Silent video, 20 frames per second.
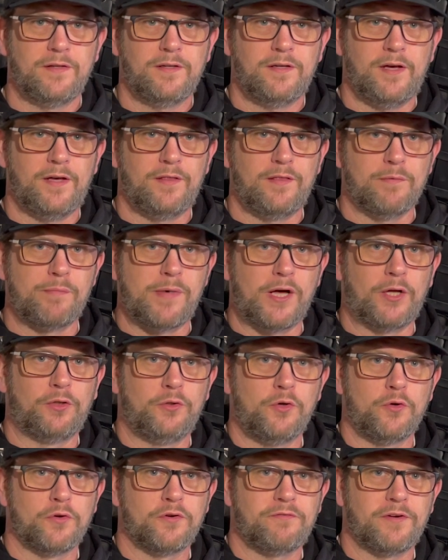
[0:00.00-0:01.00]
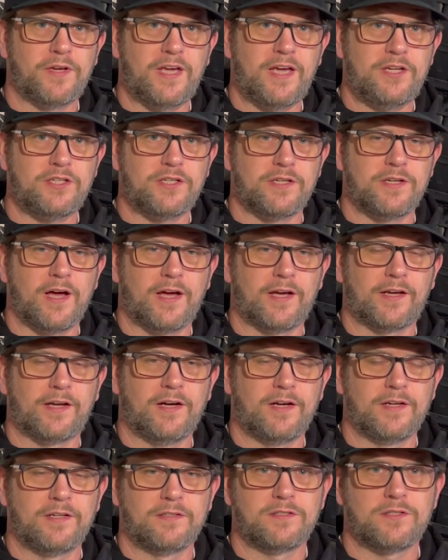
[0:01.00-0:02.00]
and the bell notification
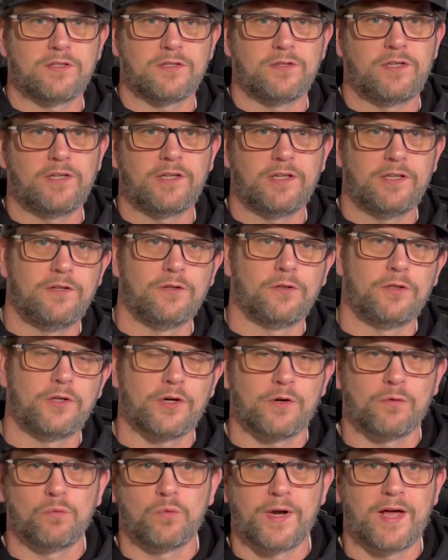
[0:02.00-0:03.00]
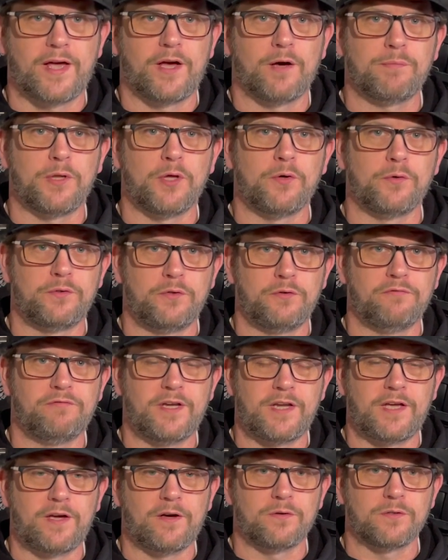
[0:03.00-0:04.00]
icon so you get an alert when I upload new
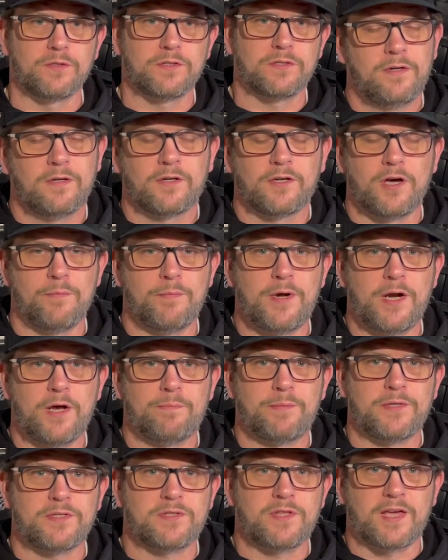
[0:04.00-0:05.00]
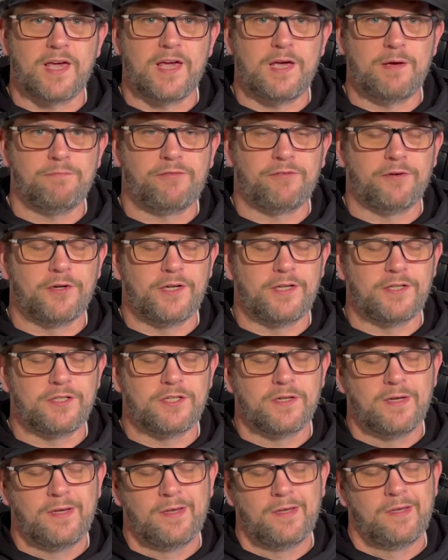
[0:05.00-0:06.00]
videos. Coming up is the game
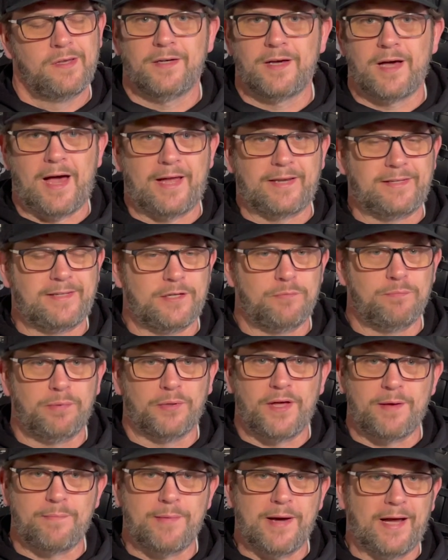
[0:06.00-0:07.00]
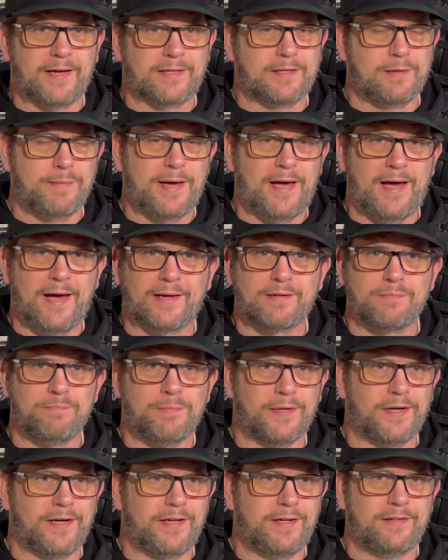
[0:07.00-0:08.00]
footage. I did play back-to-back,
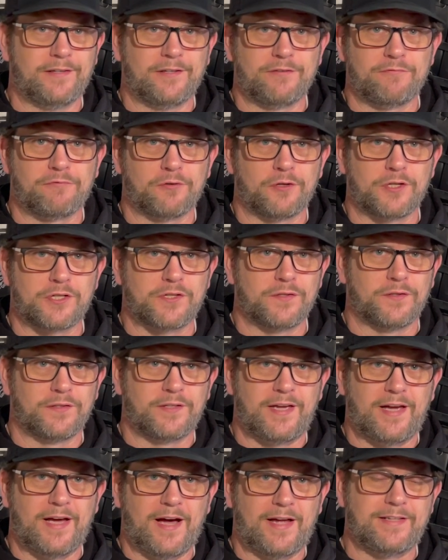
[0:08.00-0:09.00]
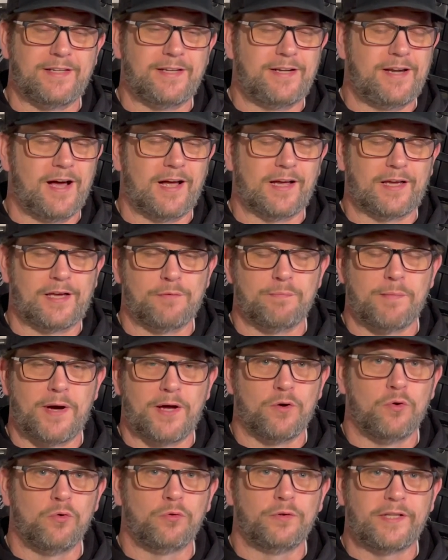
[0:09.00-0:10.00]
but unfortunately I did not get my
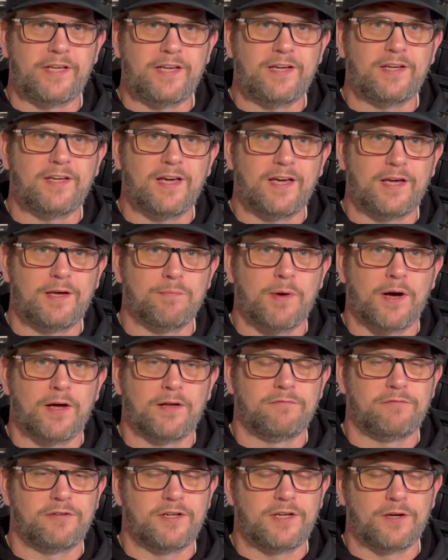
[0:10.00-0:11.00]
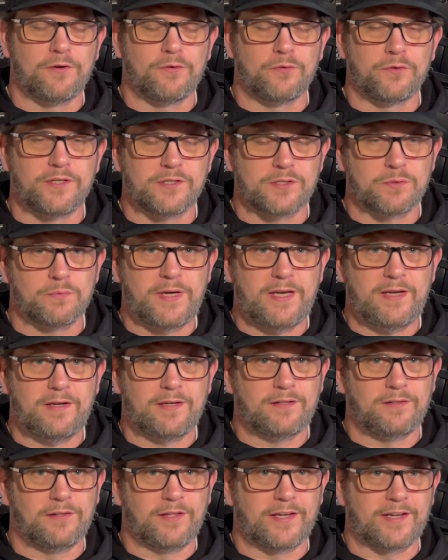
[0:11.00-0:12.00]
own league game on video this
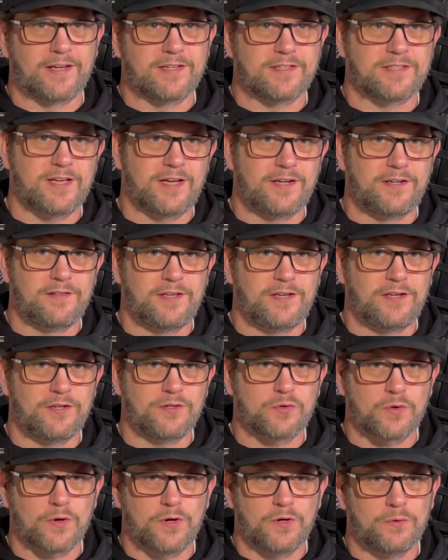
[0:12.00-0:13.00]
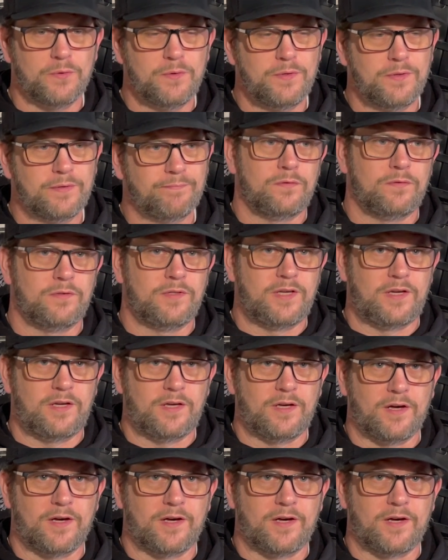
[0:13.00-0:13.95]
week. Like I said in the intro, the